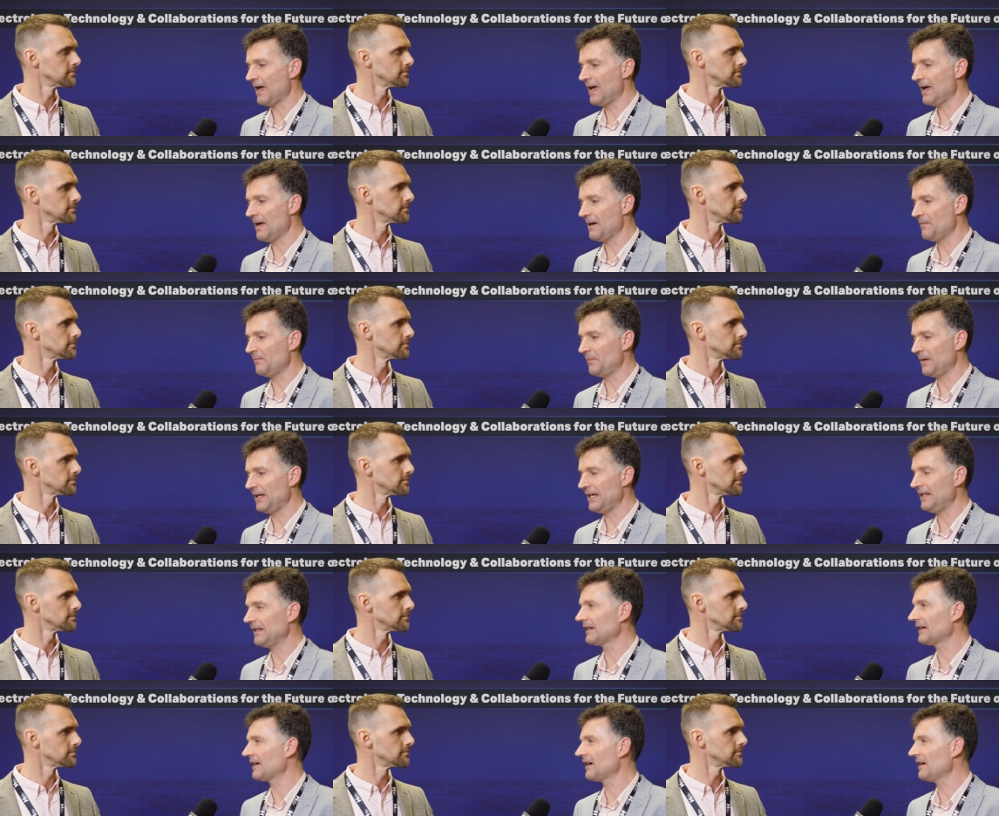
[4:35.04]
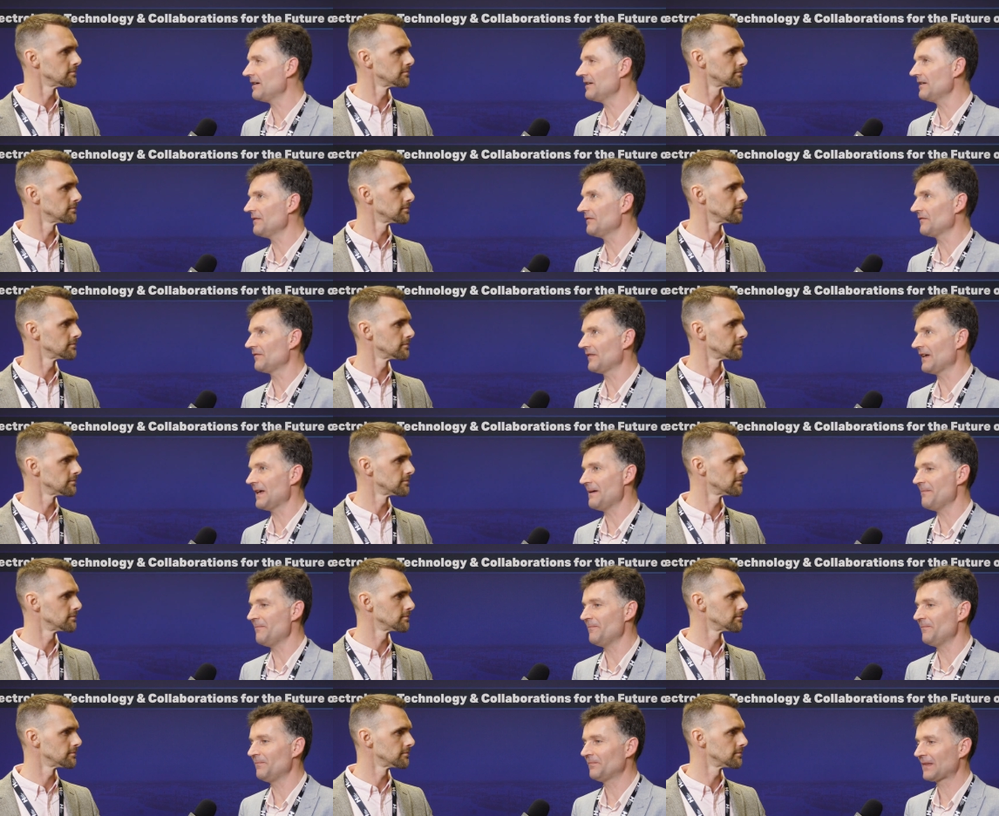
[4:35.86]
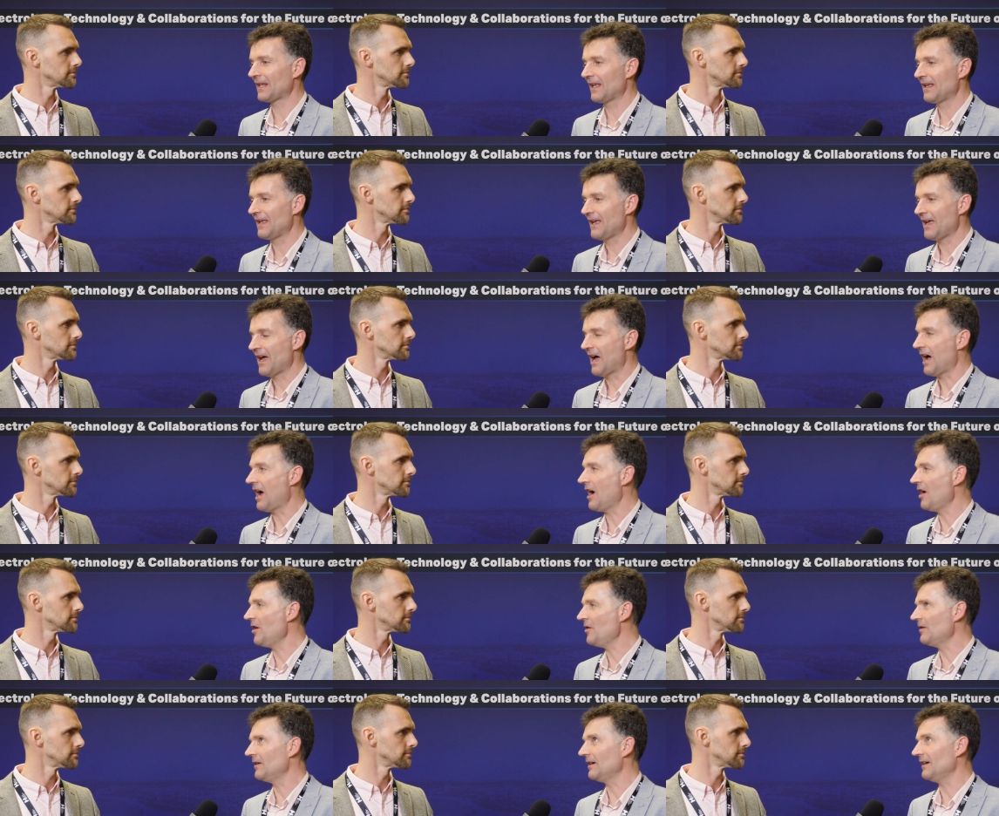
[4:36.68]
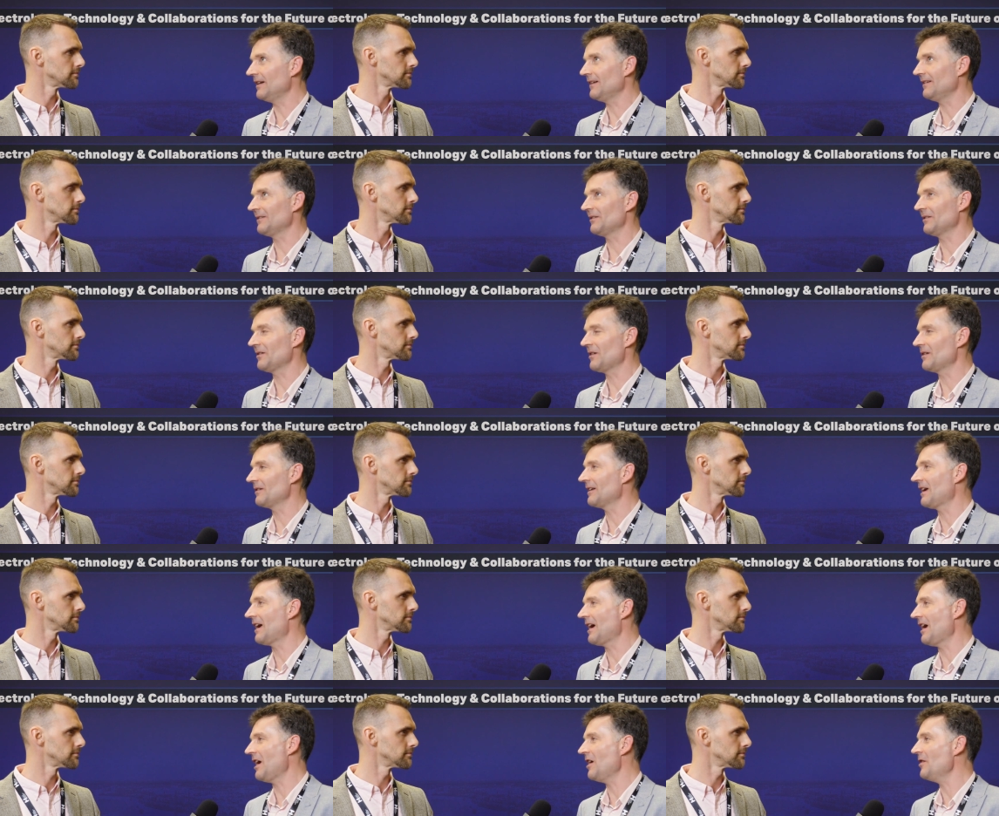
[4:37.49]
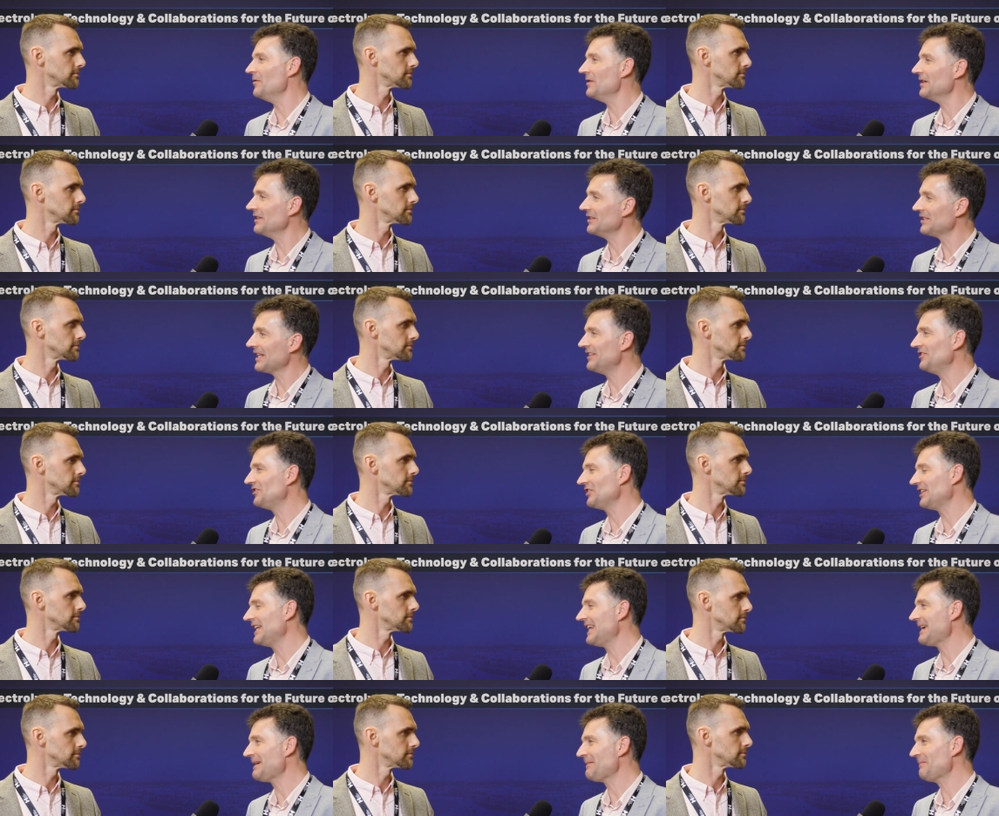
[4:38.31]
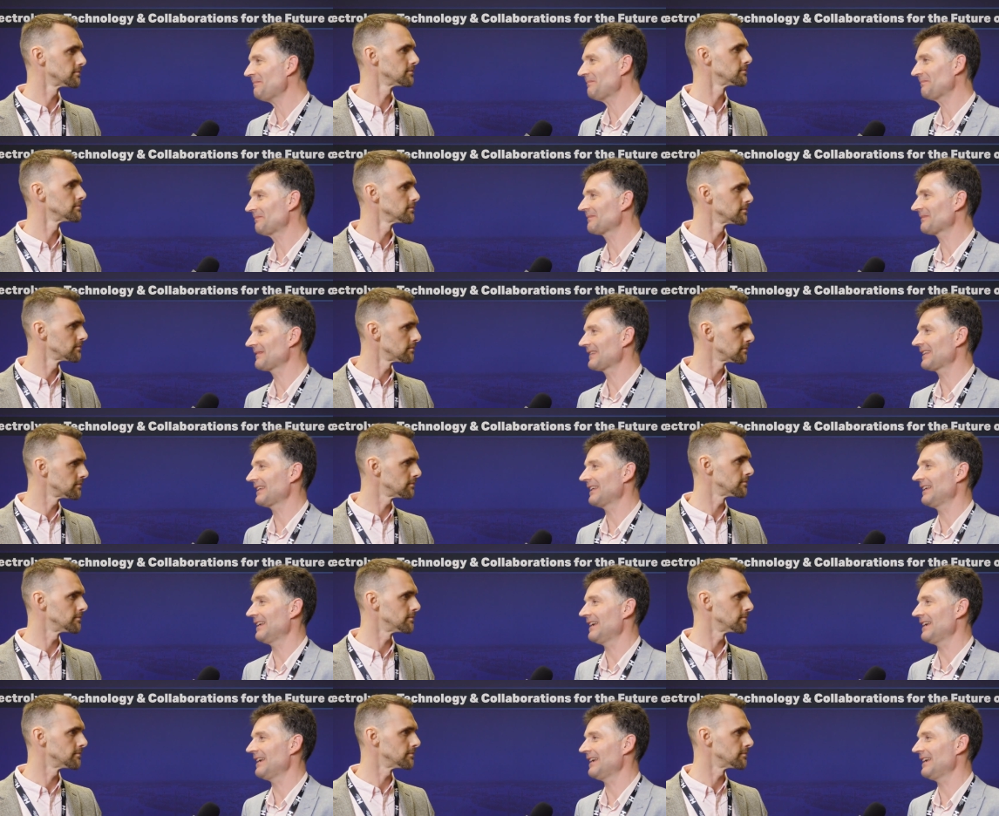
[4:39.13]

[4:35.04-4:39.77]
Speaker 1: uh, be the kind of um, o- uh, owner's engineer hmm.